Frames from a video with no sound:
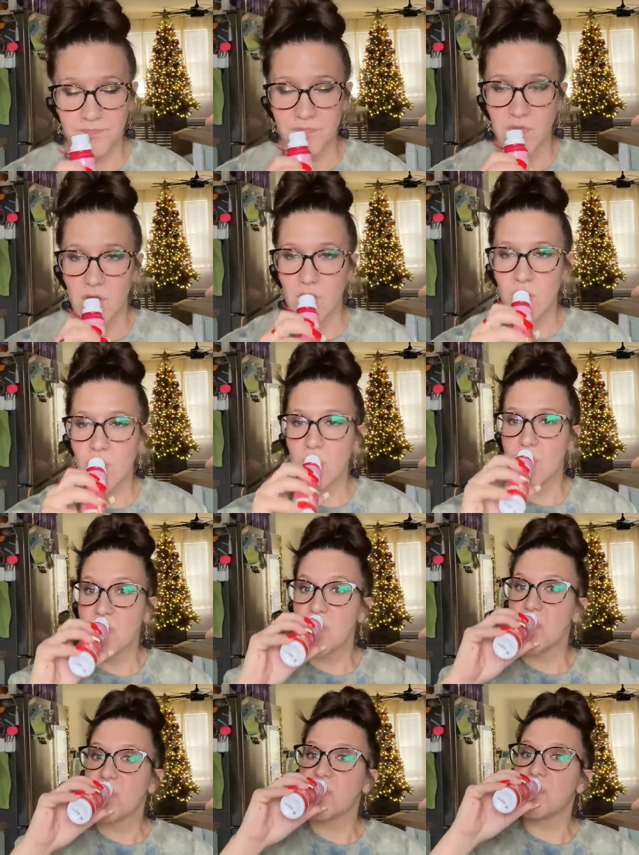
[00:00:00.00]

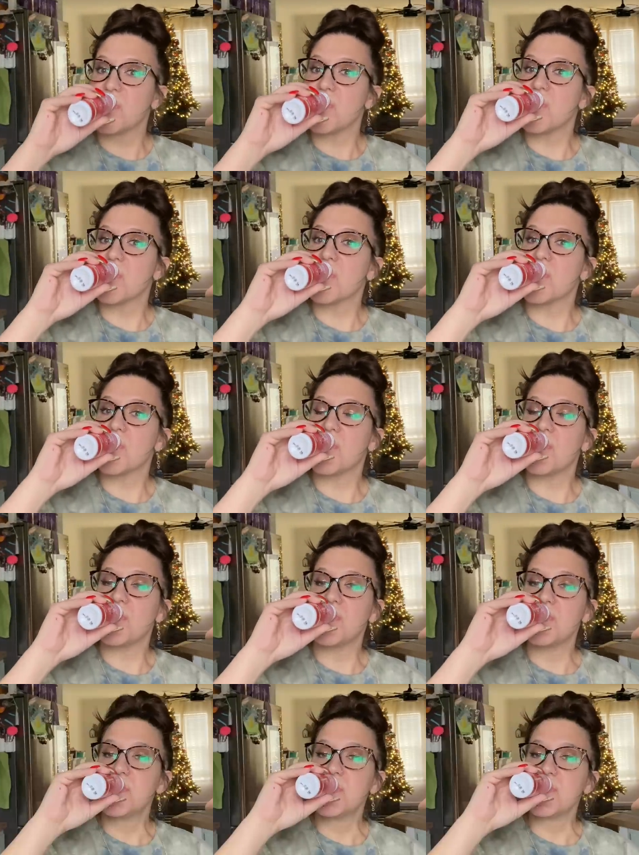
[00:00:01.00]

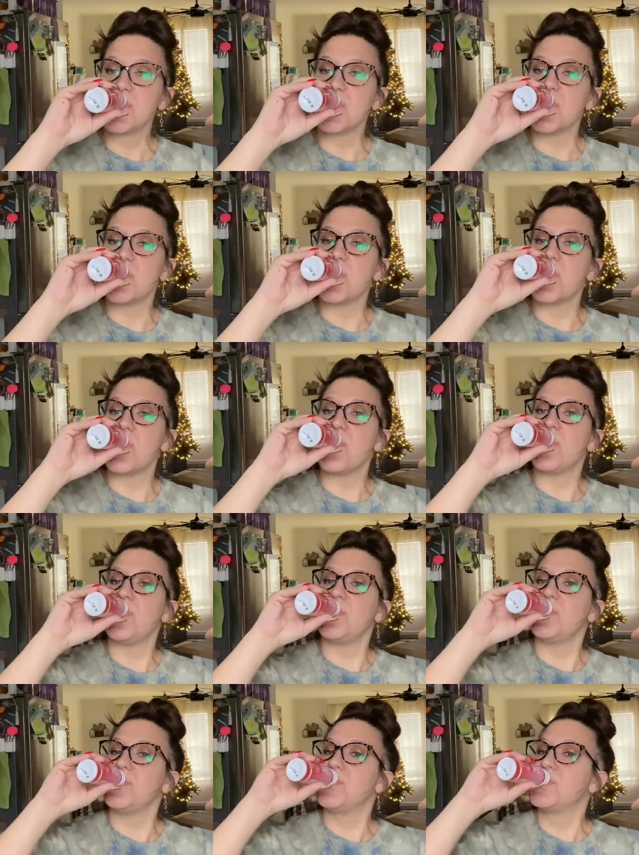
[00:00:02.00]

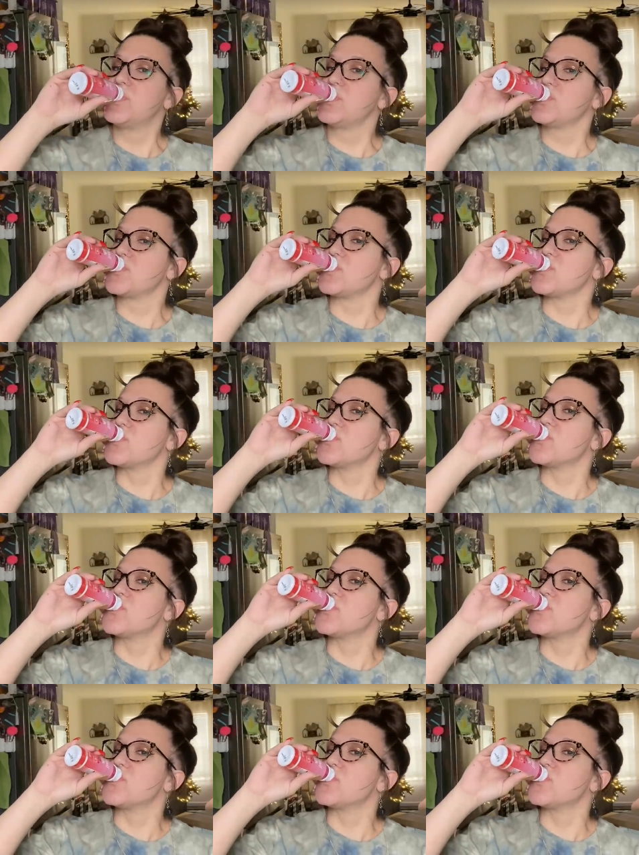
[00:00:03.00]
(no one is talking)